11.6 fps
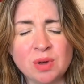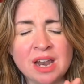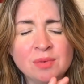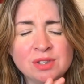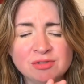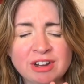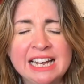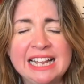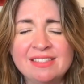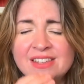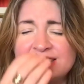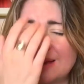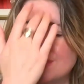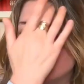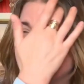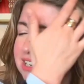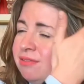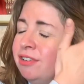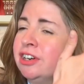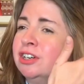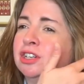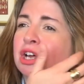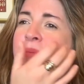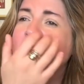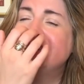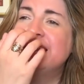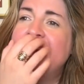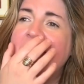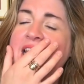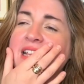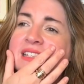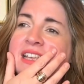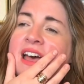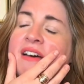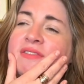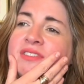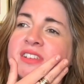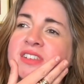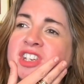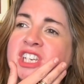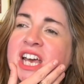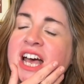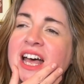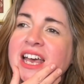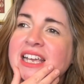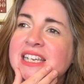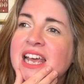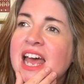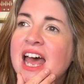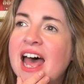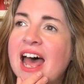When I was really in the depths of a difficult couple of days after she died,